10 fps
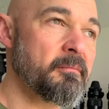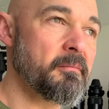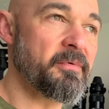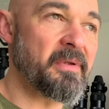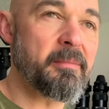
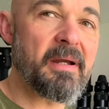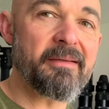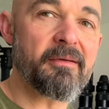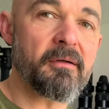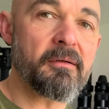same
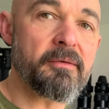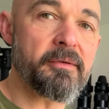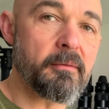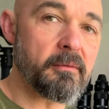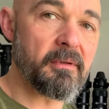kind of, you
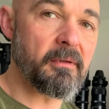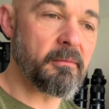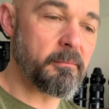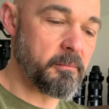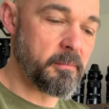know,
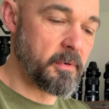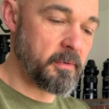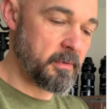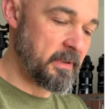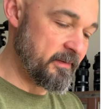
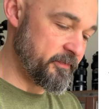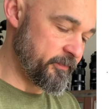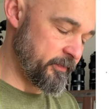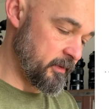lens